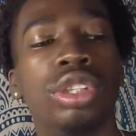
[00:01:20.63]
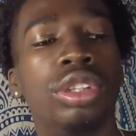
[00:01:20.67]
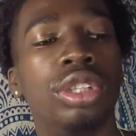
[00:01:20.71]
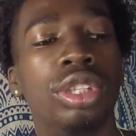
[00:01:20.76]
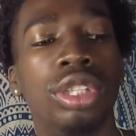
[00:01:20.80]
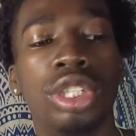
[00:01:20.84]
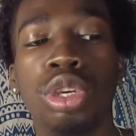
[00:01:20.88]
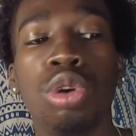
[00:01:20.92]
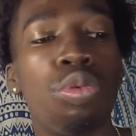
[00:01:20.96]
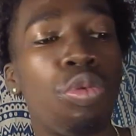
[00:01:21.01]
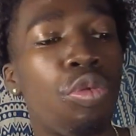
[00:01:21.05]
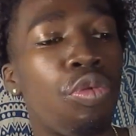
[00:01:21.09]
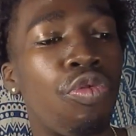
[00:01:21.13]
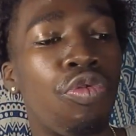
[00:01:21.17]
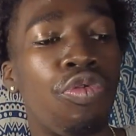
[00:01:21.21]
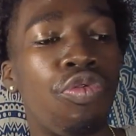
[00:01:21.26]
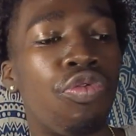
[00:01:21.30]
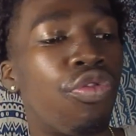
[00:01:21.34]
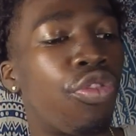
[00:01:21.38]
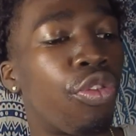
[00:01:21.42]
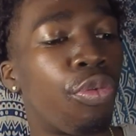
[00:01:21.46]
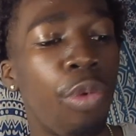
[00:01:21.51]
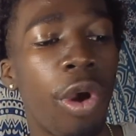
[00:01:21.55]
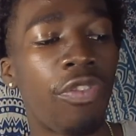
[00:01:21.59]
Do you...
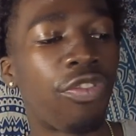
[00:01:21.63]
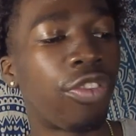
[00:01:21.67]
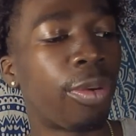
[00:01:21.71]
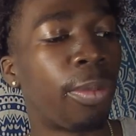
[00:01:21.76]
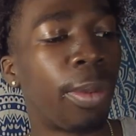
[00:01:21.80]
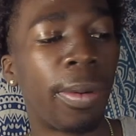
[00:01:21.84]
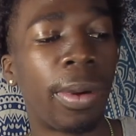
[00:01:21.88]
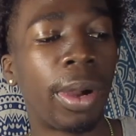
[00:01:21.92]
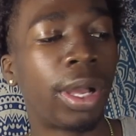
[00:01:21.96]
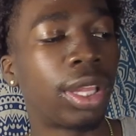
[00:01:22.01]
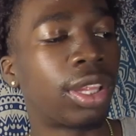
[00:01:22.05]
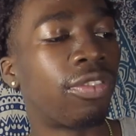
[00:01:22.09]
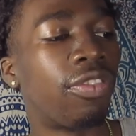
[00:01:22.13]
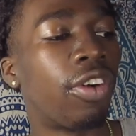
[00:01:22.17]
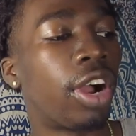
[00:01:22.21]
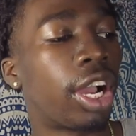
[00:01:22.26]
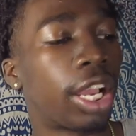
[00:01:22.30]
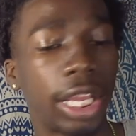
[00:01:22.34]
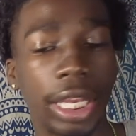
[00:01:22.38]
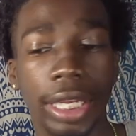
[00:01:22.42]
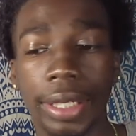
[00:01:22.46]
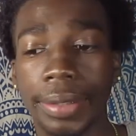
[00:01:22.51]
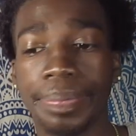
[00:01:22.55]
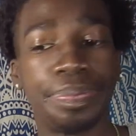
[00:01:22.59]
went from a
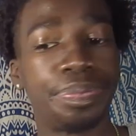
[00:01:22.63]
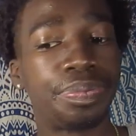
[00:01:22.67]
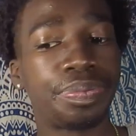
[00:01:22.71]
motherfucking